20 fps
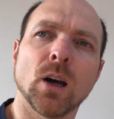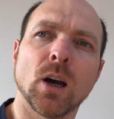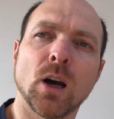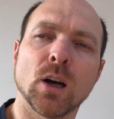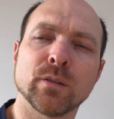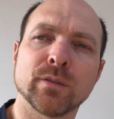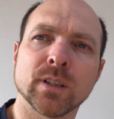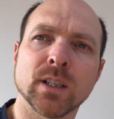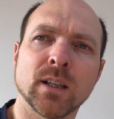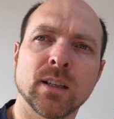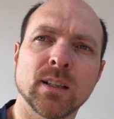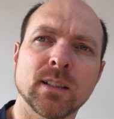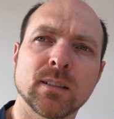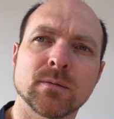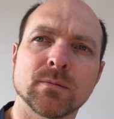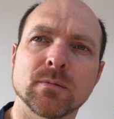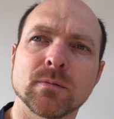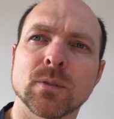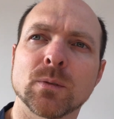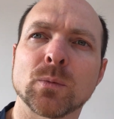
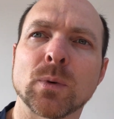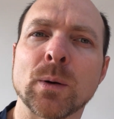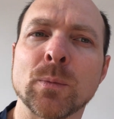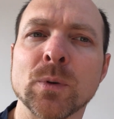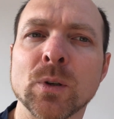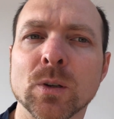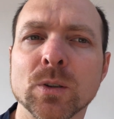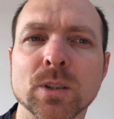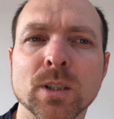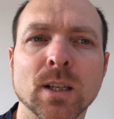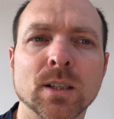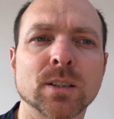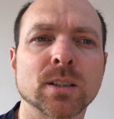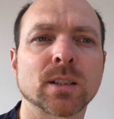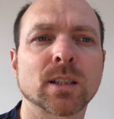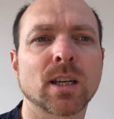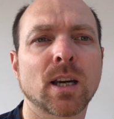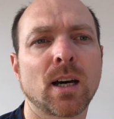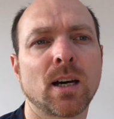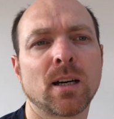Overnight, when we're not charging
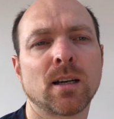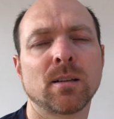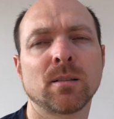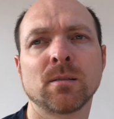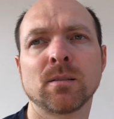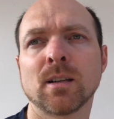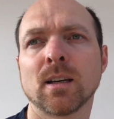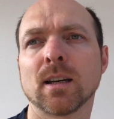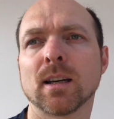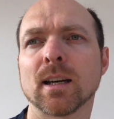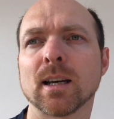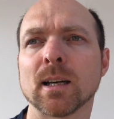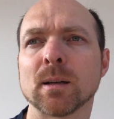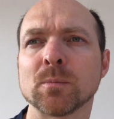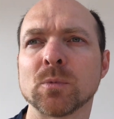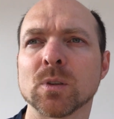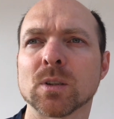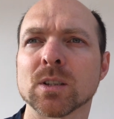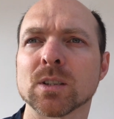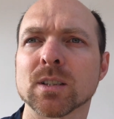the car,
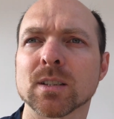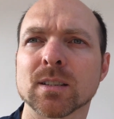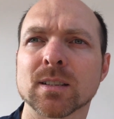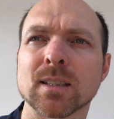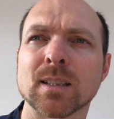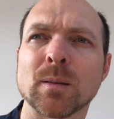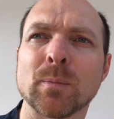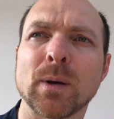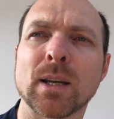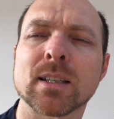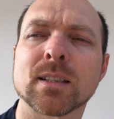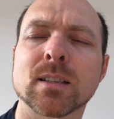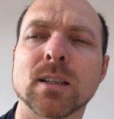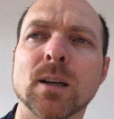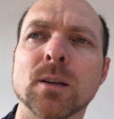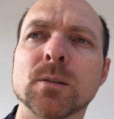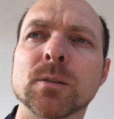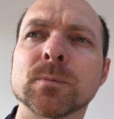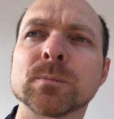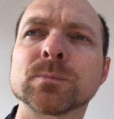you can just see the base
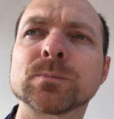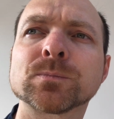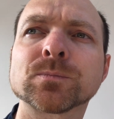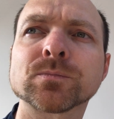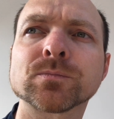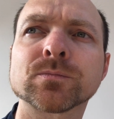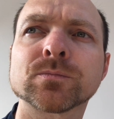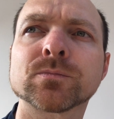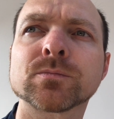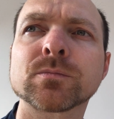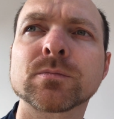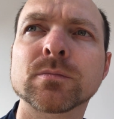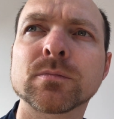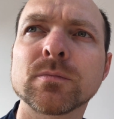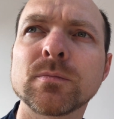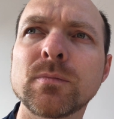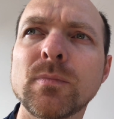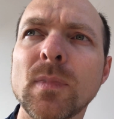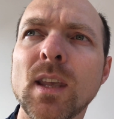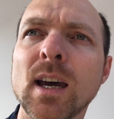load,
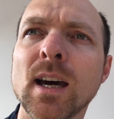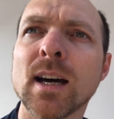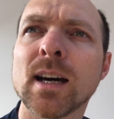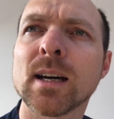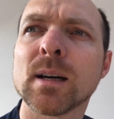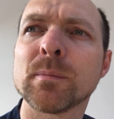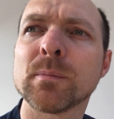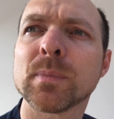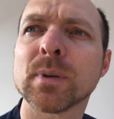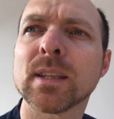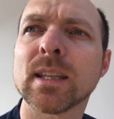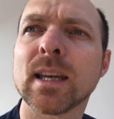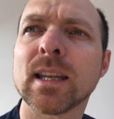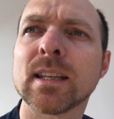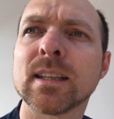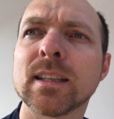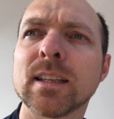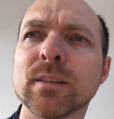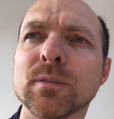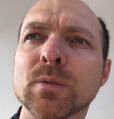but
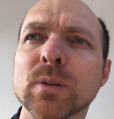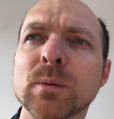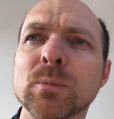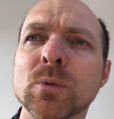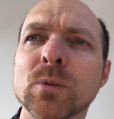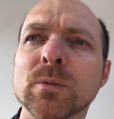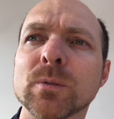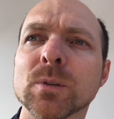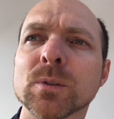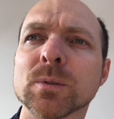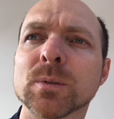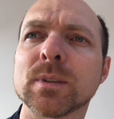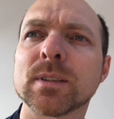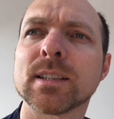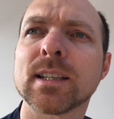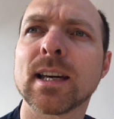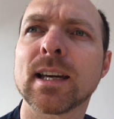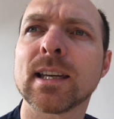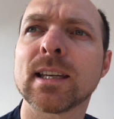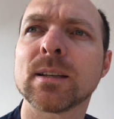then if we move on to a
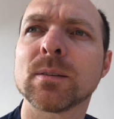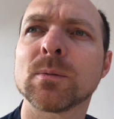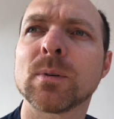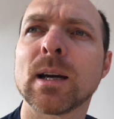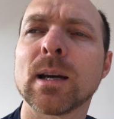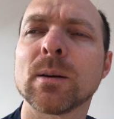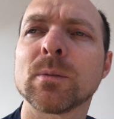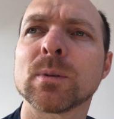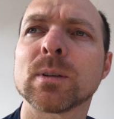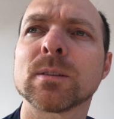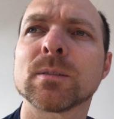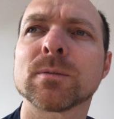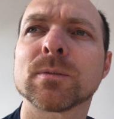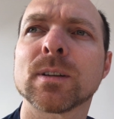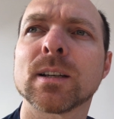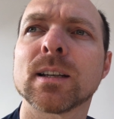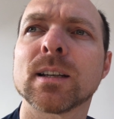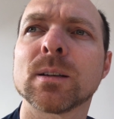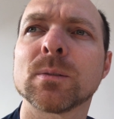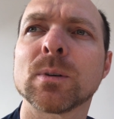day where we've
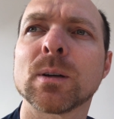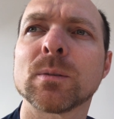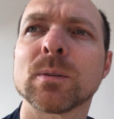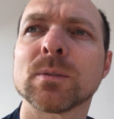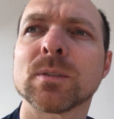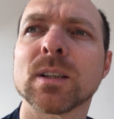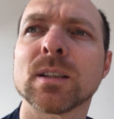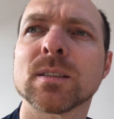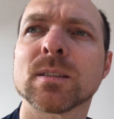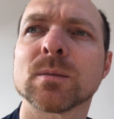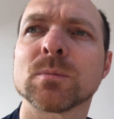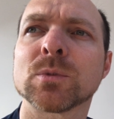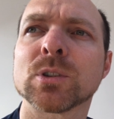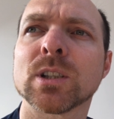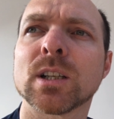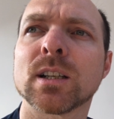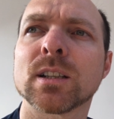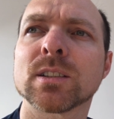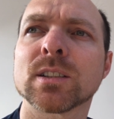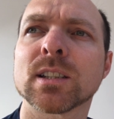done some
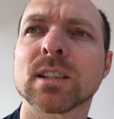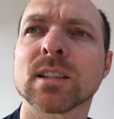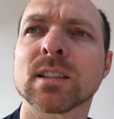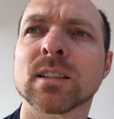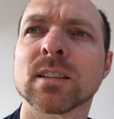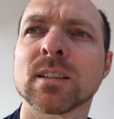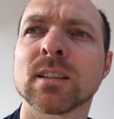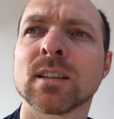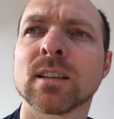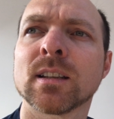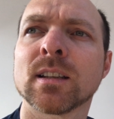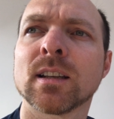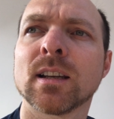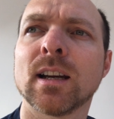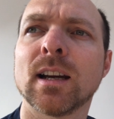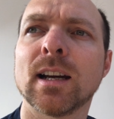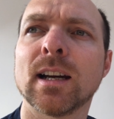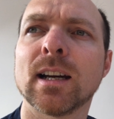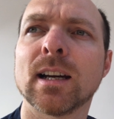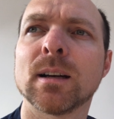charging,
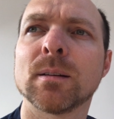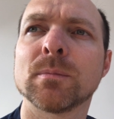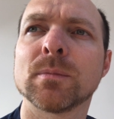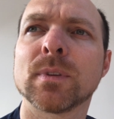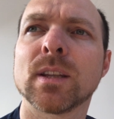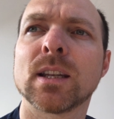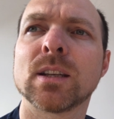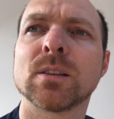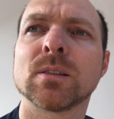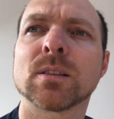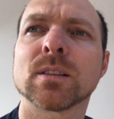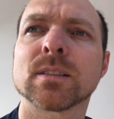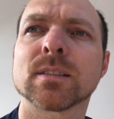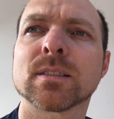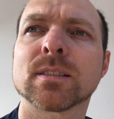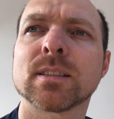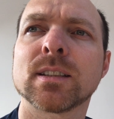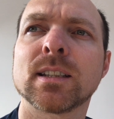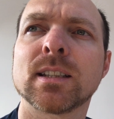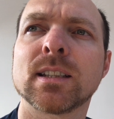then you can
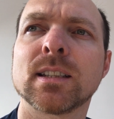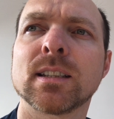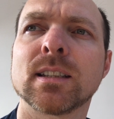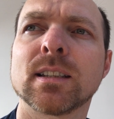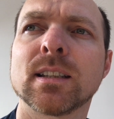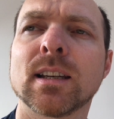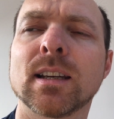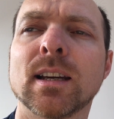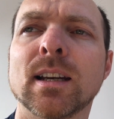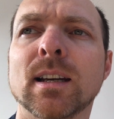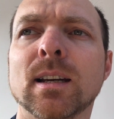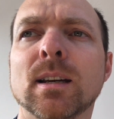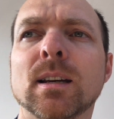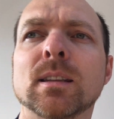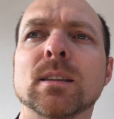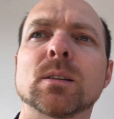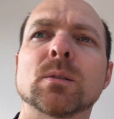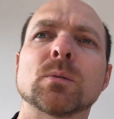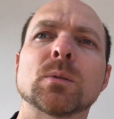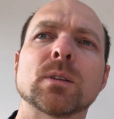see
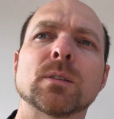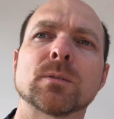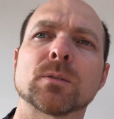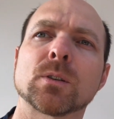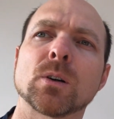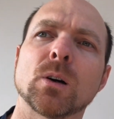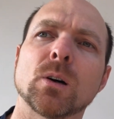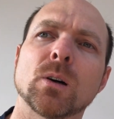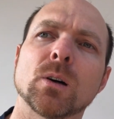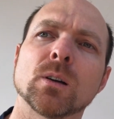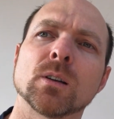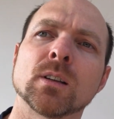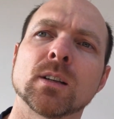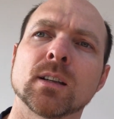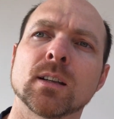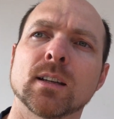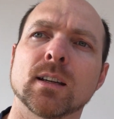that we've got